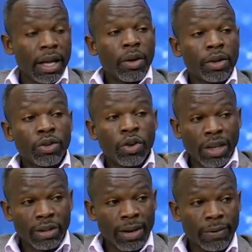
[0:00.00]
You know,
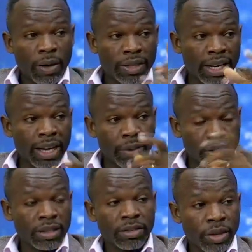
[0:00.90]
South Africa, what I like about
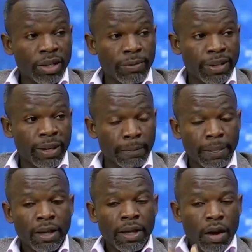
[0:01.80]
South Africa,
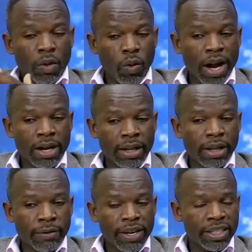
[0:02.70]
when they
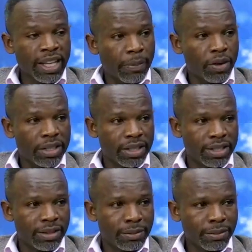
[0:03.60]
finish their
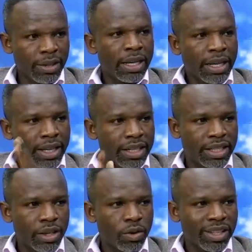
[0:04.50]
politics, they
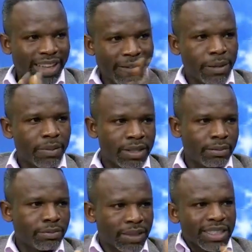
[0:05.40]
deal with government
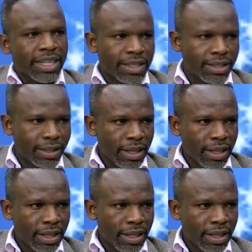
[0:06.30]
business.